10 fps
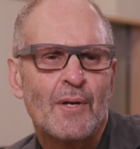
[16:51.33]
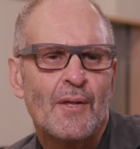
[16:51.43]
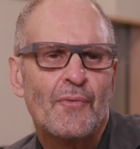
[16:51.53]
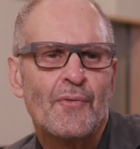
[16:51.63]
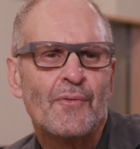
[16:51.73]

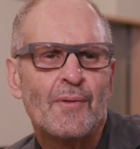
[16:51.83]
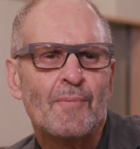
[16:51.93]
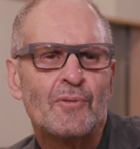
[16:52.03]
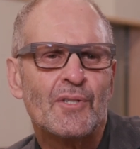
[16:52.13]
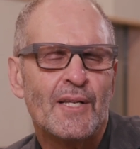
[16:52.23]
with
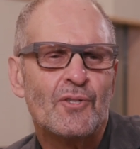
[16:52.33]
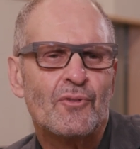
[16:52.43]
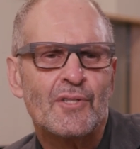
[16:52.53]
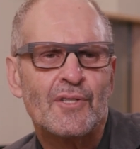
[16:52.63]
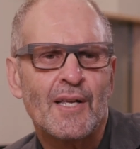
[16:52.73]
the most
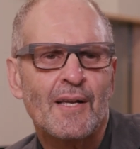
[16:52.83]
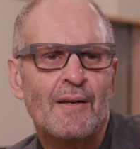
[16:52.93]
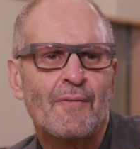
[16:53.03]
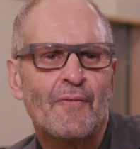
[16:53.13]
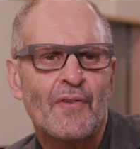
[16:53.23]

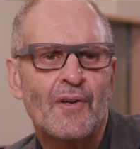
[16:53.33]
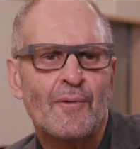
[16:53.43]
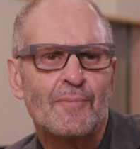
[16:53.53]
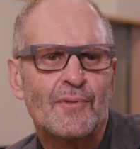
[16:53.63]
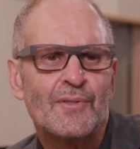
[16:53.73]
interesting
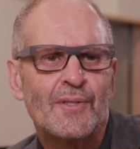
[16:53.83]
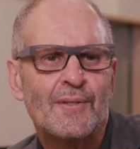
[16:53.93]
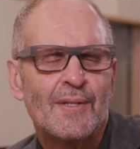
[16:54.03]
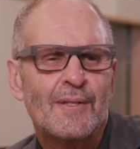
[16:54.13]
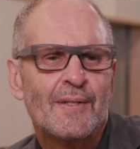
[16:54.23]

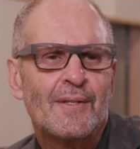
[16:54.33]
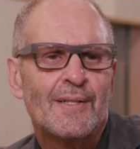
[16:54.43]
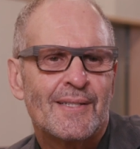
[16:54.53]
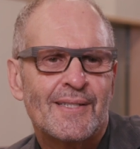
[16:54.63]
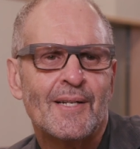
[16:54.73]
films,
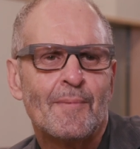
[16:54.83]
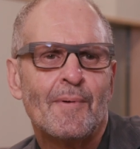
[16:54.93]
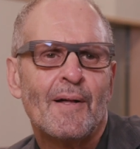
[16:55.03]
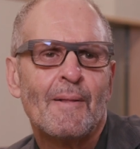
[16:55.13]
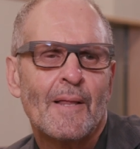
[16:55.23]

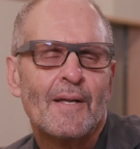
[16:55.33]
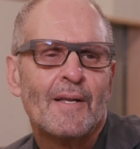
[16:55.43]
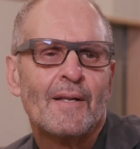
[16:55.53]
cinema,